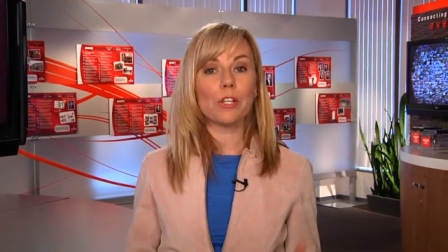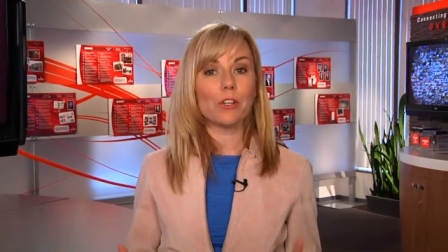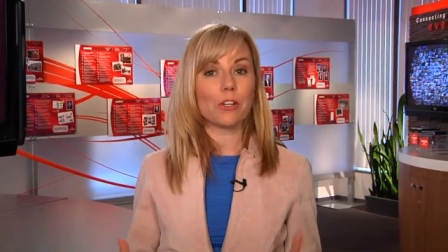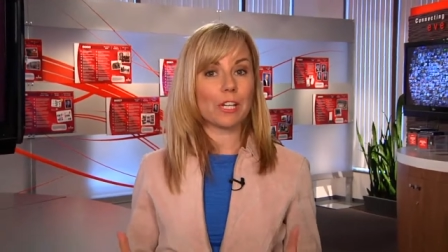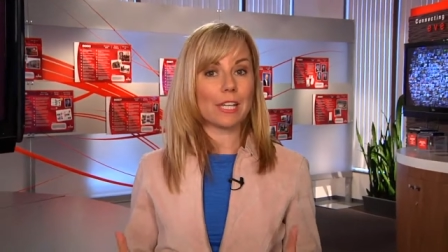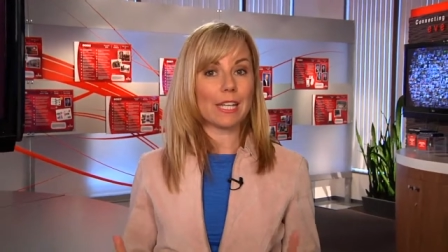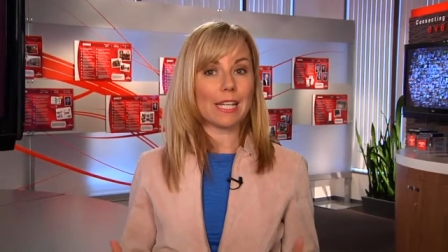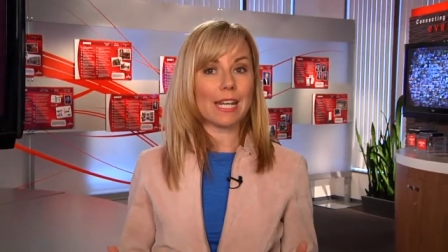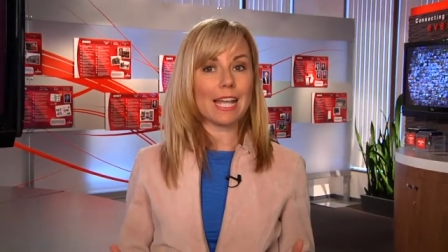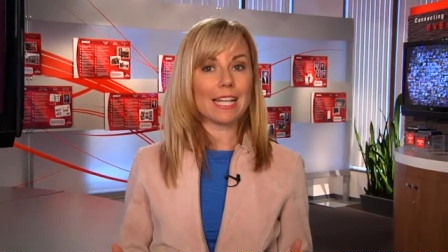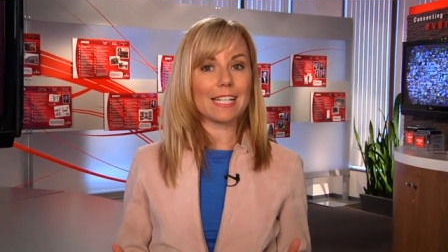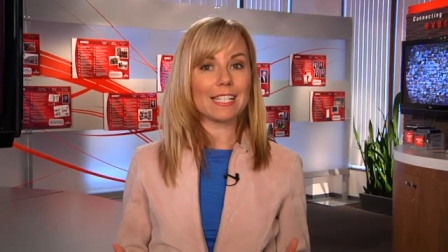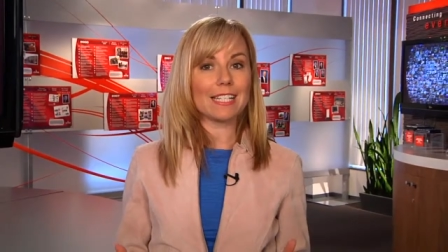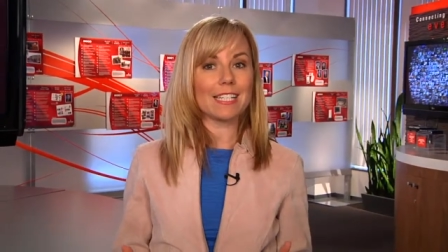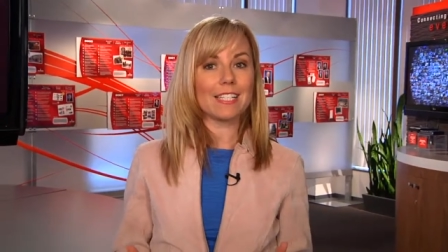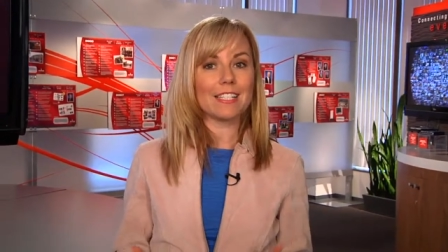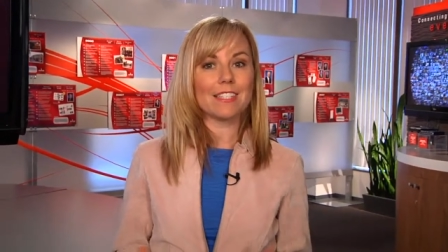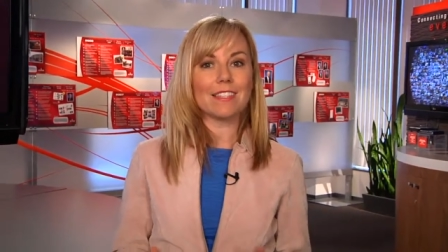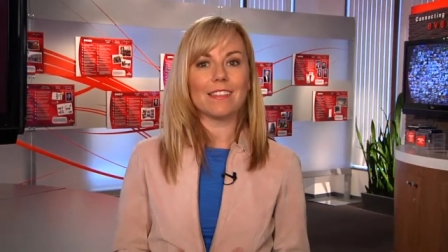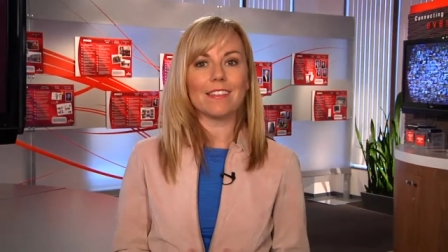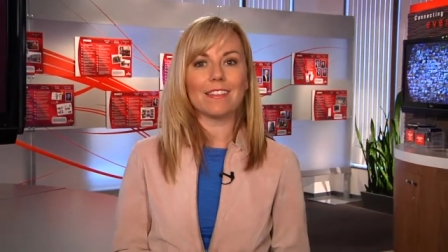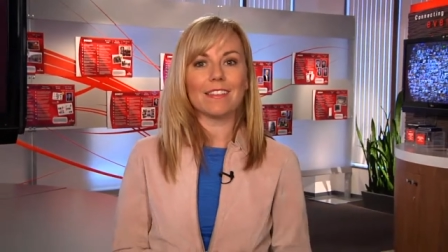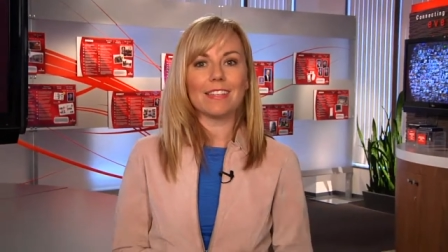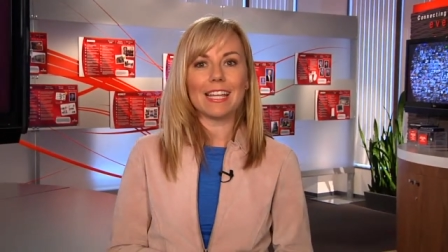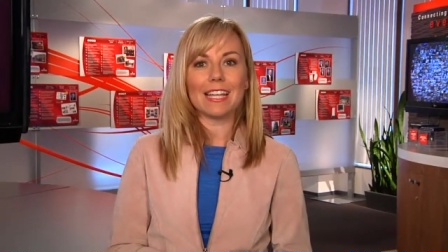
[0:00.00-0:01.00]
you're connected
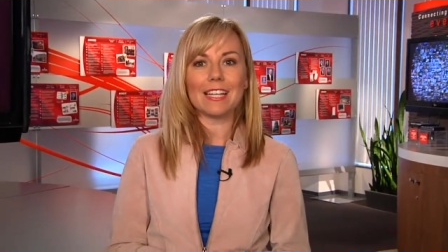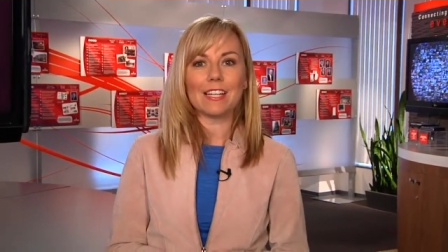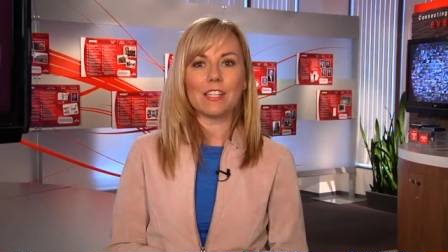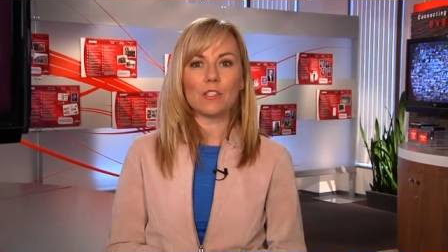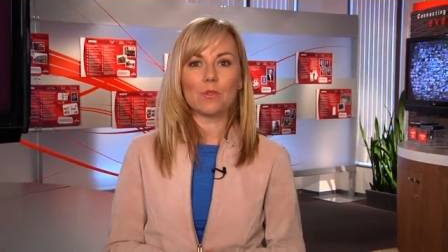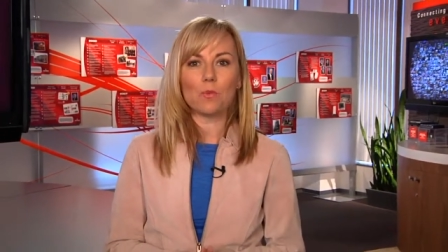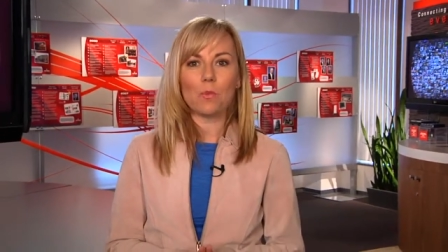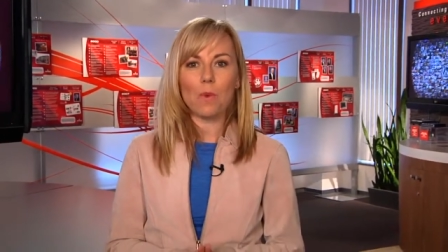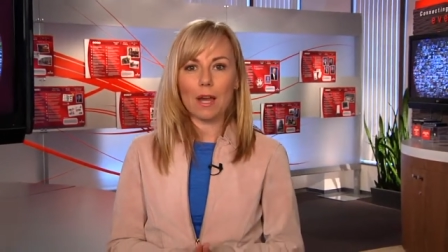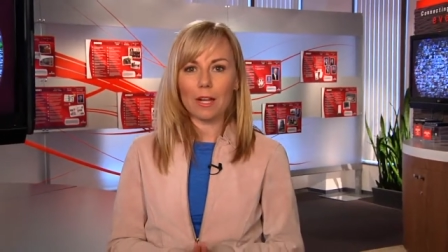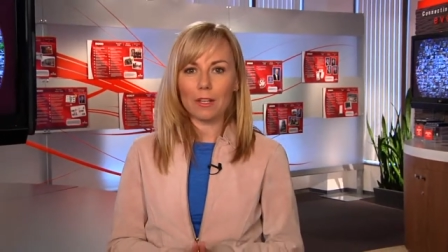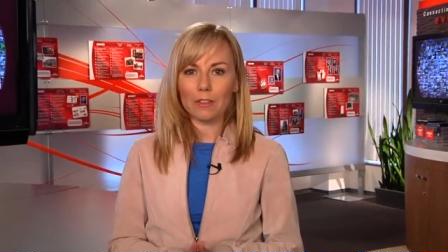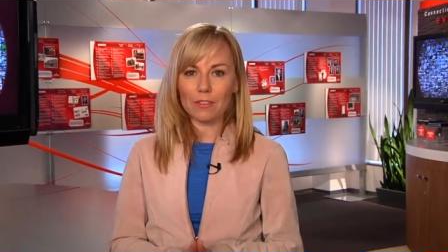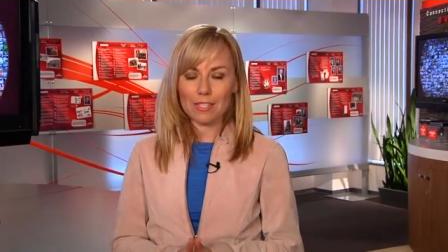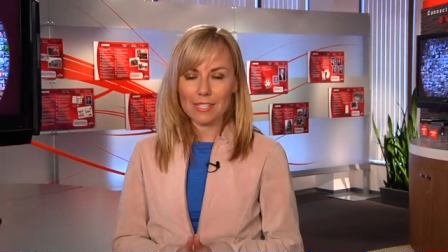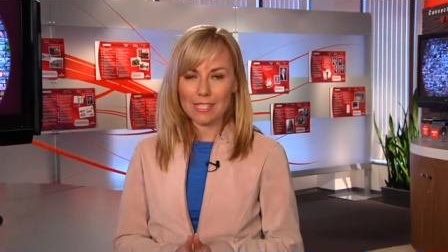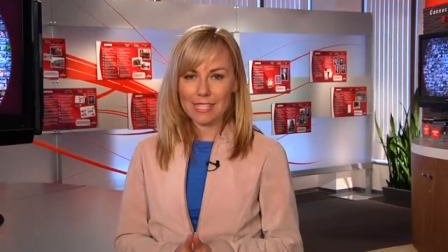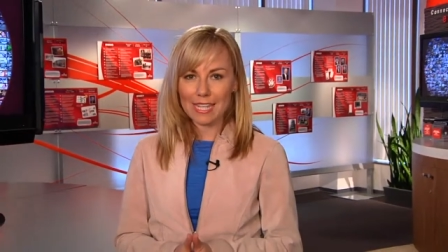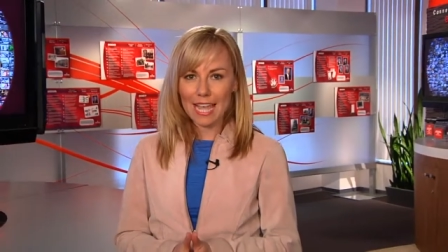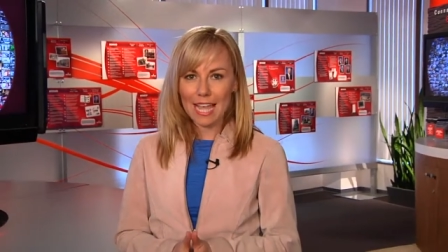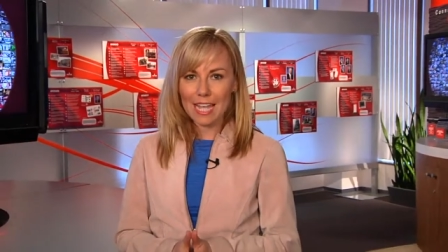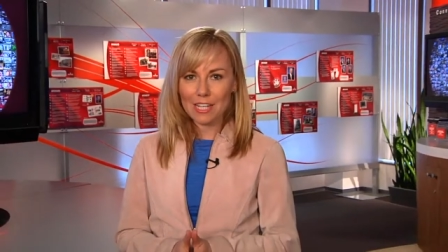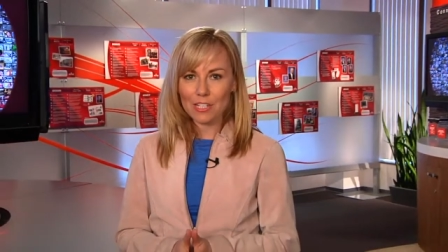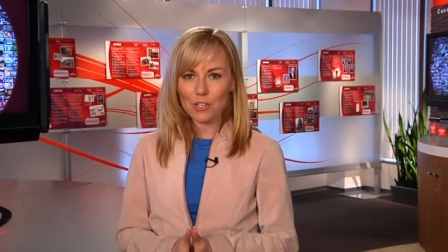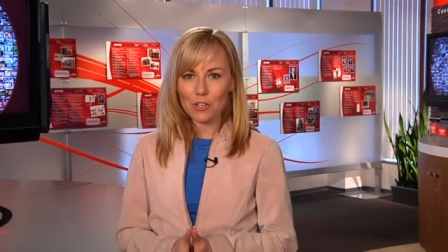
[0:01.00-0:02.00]
to the latest wireless
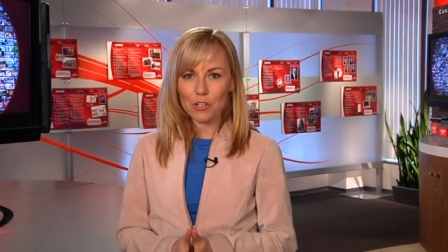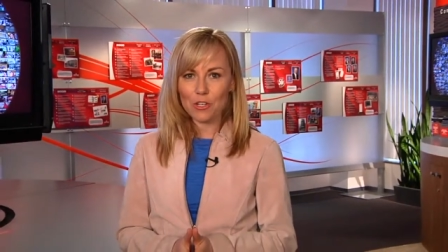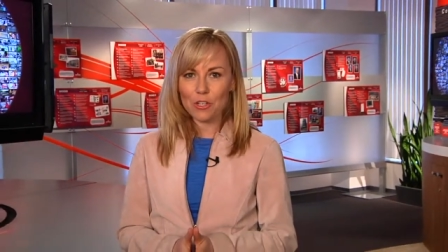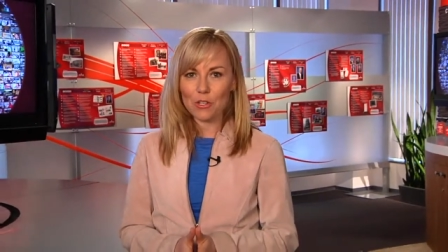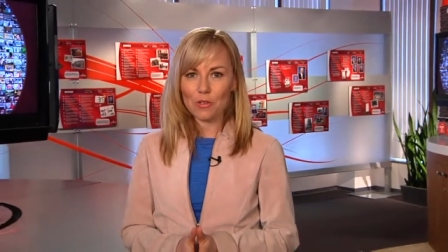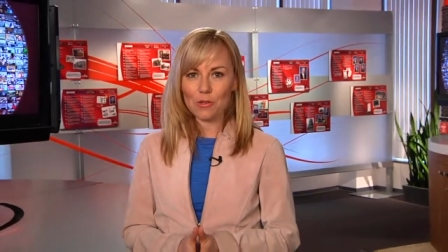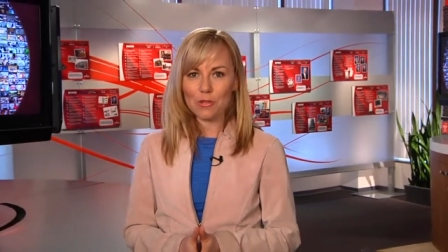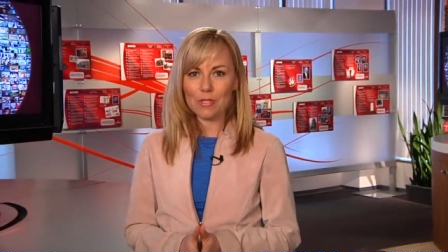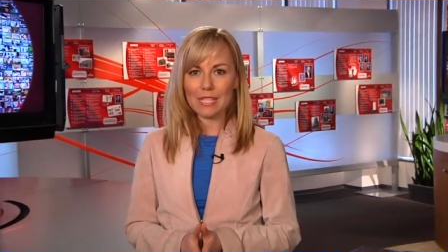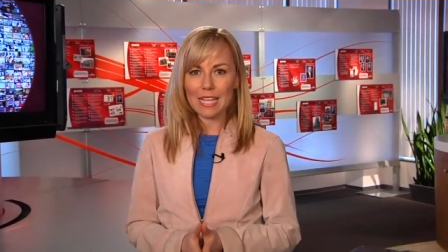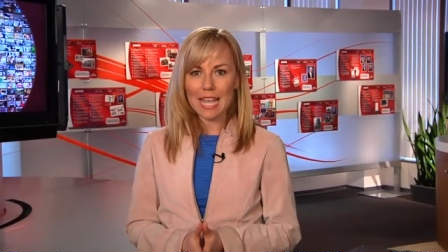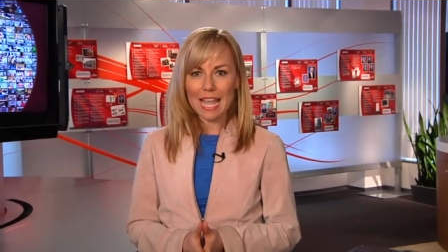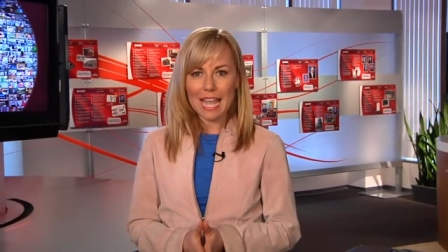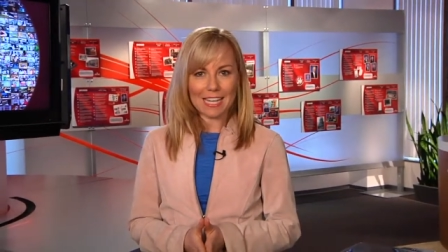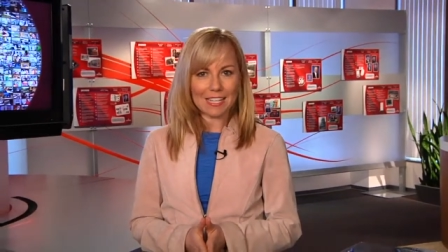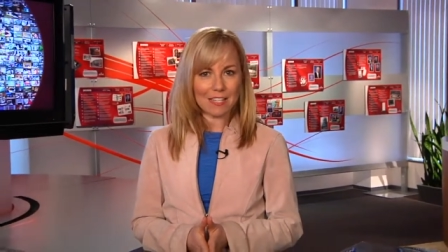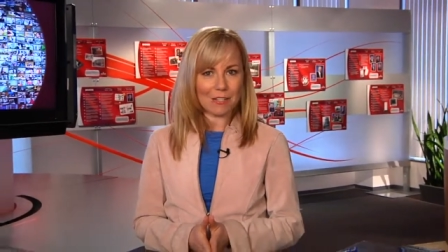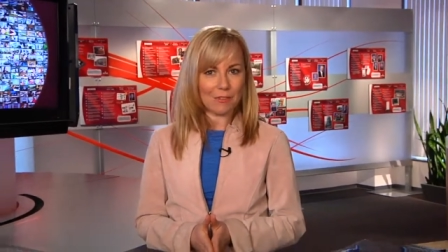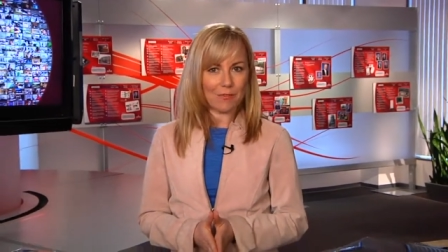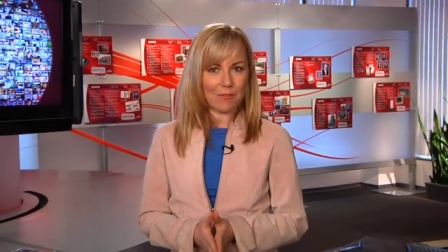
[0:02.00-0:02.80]
gadget news and